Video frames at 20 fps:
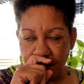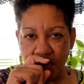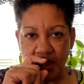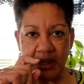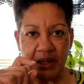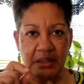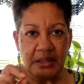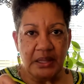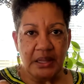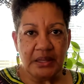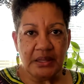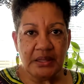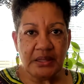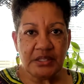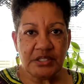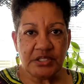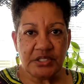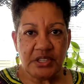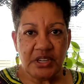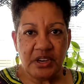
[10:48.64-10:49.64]
that
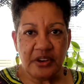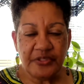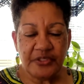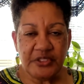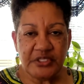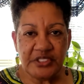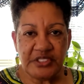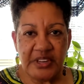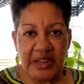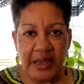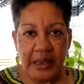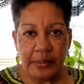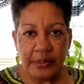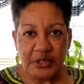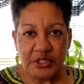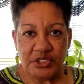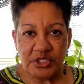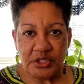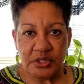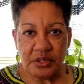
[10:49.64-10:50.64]
this stuff is
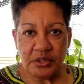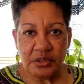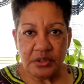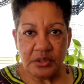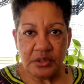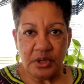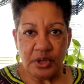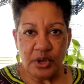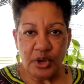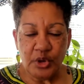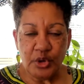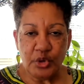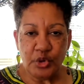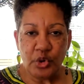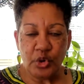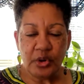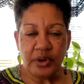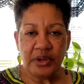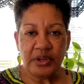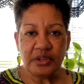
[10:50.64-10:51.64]
damaging
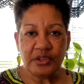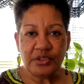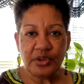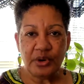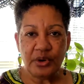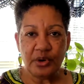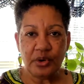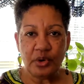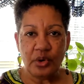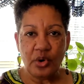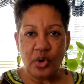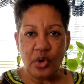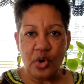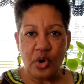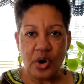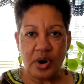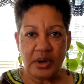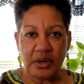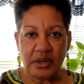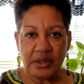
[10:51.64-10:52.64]
your internal
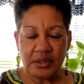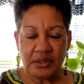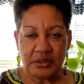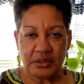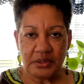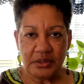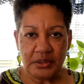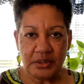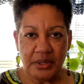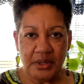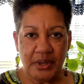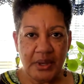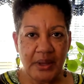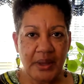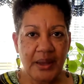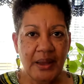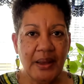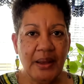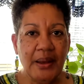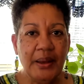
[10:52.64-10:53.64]
organs,
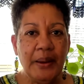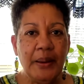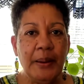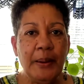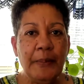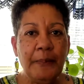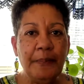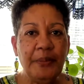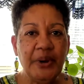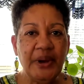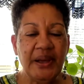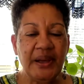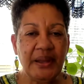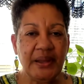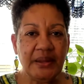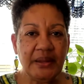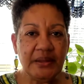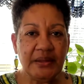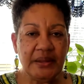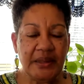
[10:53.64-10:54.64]

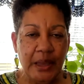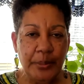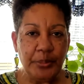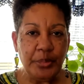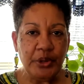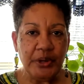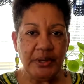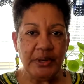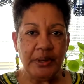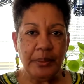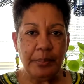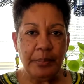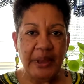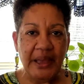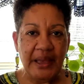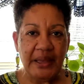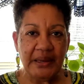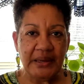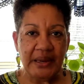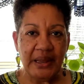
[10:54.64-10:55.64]
but they putting a
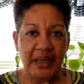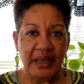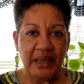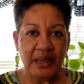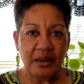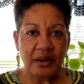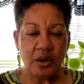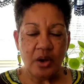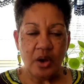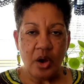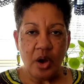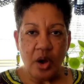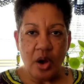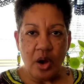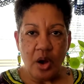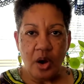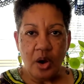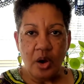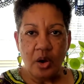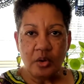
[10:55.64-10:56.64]
band-aid
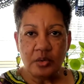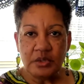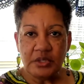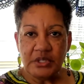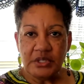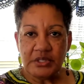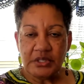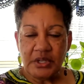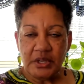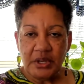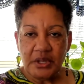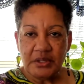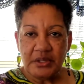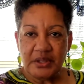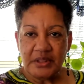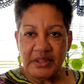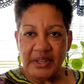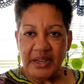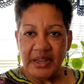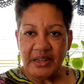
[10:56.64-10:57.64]
on this other
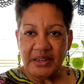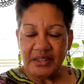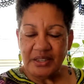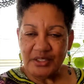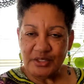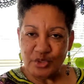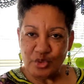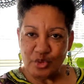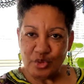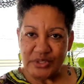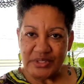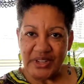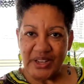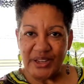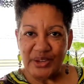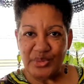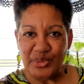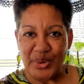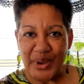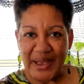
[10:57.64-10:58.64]
thing that you say
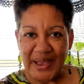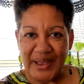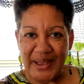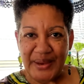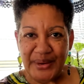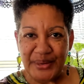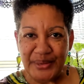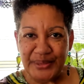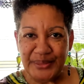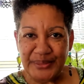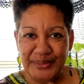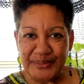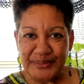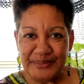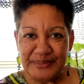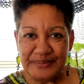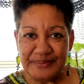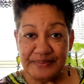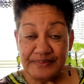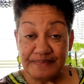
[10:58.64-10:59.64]
you have.
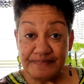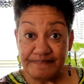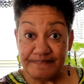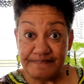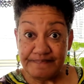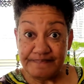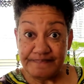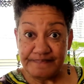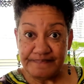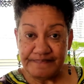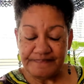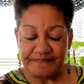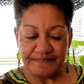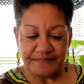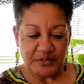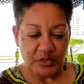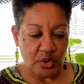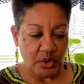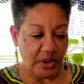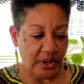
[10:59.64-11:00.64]

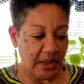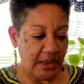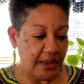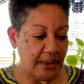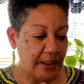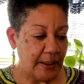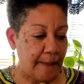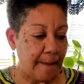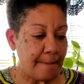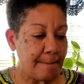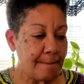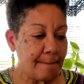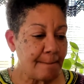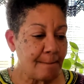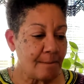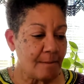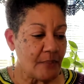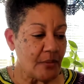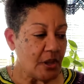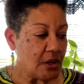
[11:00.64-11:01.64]
Okay?
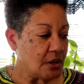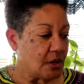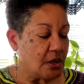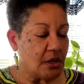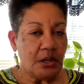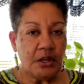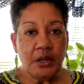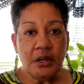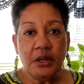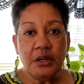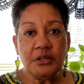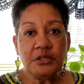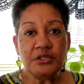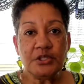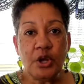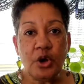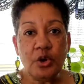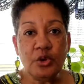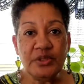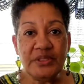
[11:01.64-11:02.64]

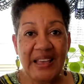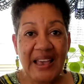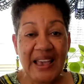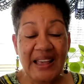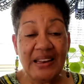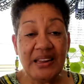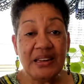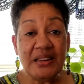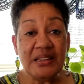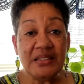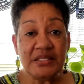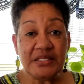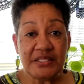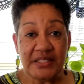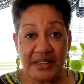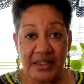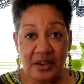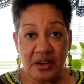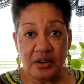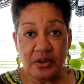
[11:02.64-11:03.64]
So that in
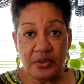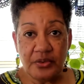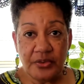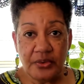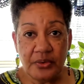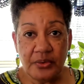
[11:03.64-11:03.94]
itself